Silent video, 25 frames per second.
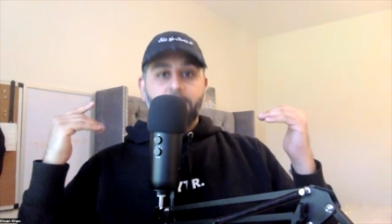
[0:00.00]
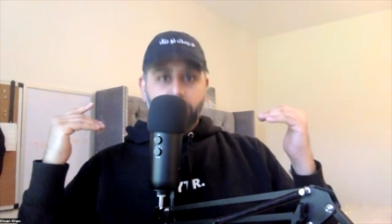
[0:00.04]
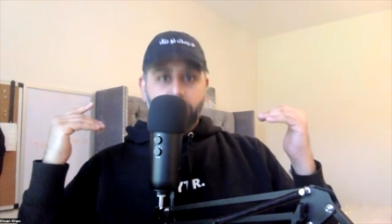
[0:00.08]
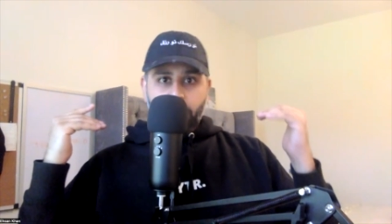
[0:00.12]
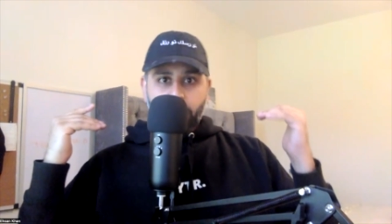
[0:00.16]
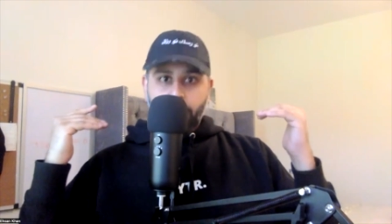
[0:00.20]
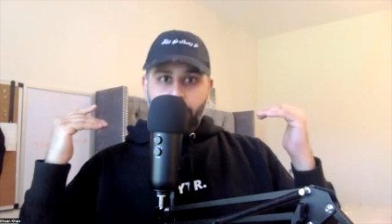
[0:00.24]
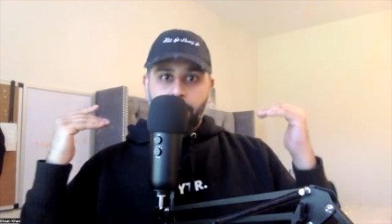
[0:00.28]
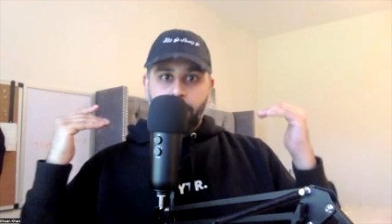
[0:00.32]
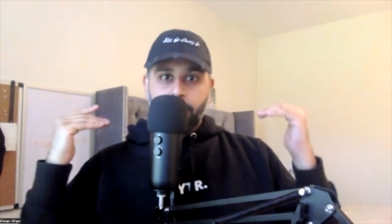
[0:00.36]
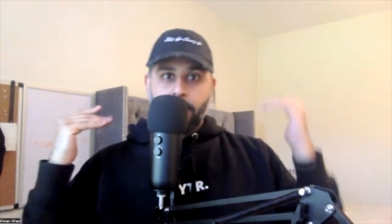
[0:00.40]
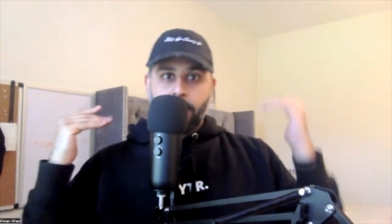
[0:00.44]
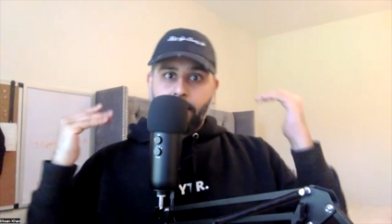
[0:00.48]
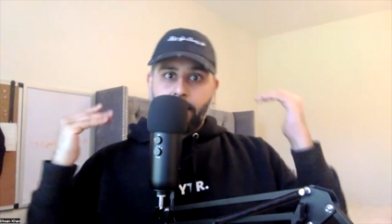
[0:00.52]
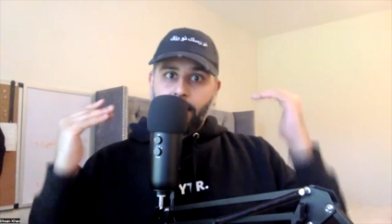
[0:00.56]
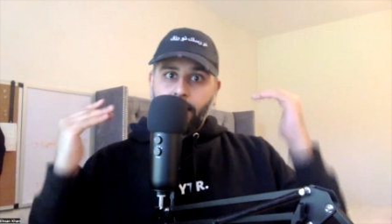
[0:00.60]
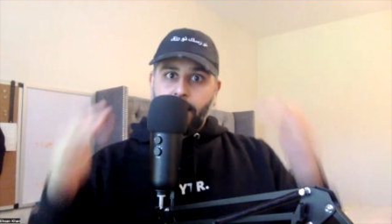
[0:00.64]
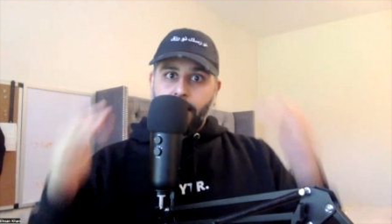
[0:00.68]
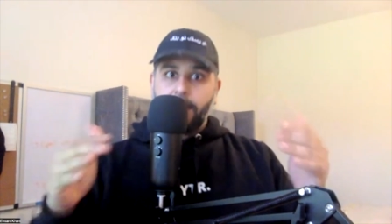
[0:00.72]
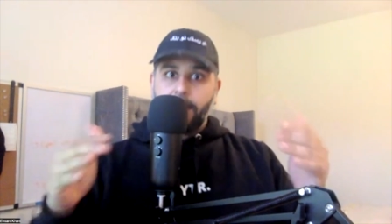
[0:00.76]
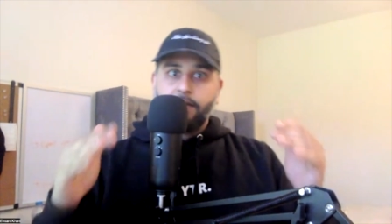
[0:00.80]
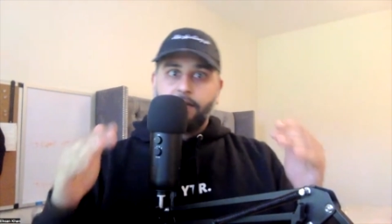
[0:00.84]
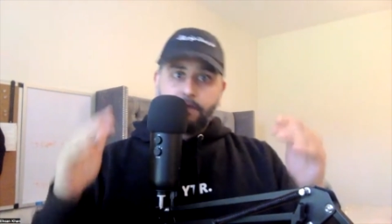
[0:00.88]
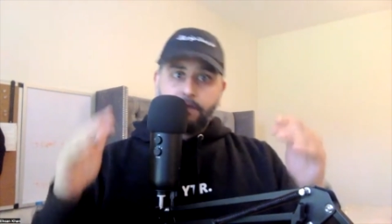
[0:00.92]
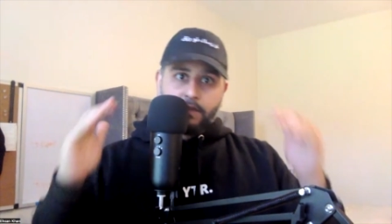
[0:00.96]
stream
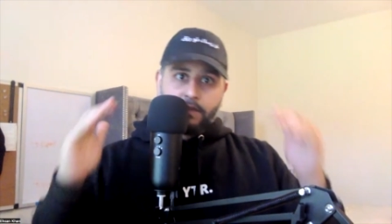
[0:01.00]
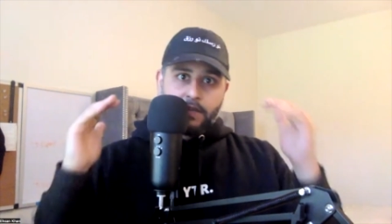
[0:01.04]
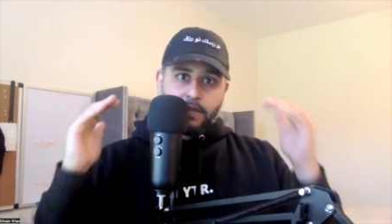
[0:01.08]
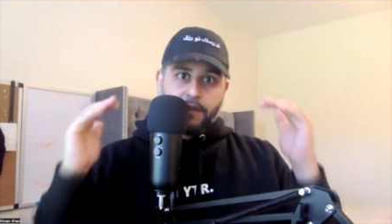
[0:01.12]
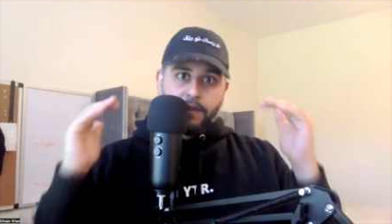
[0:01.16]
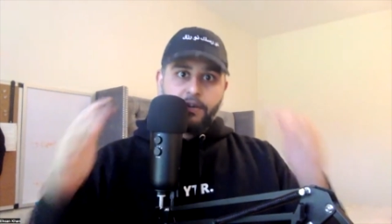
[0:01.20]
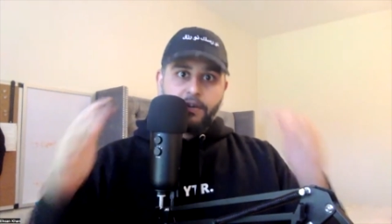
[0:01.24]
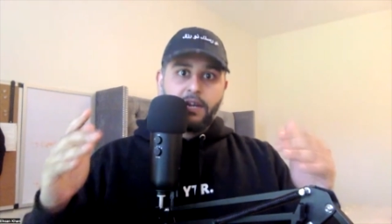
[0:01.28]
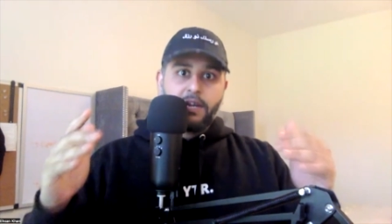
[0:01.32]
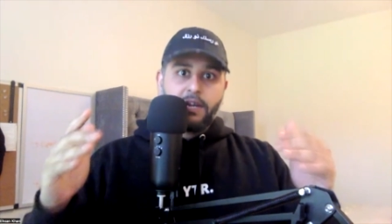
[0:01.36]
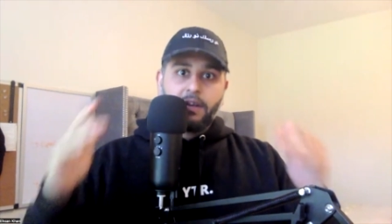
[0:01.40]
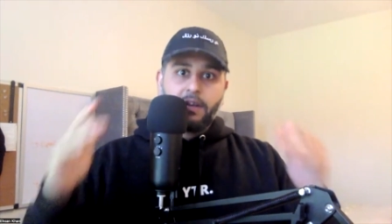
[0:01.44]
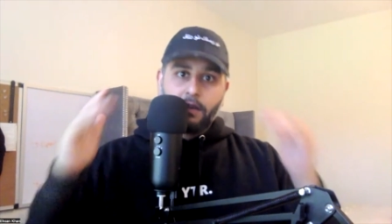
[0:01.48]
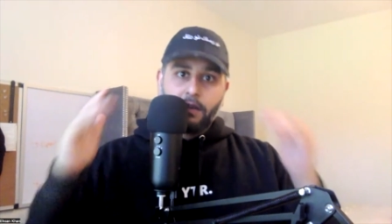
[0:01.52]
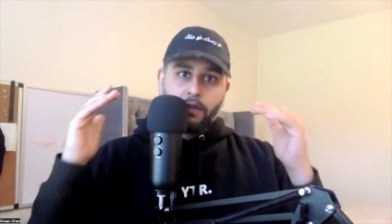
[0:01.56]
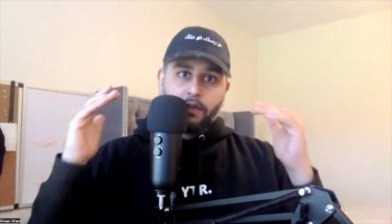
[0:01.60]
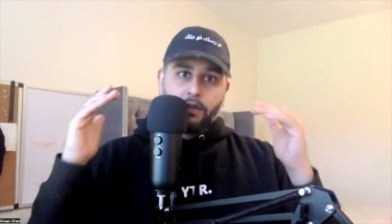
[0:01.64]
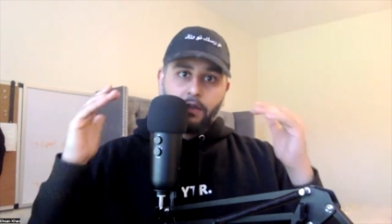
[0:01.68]
live directly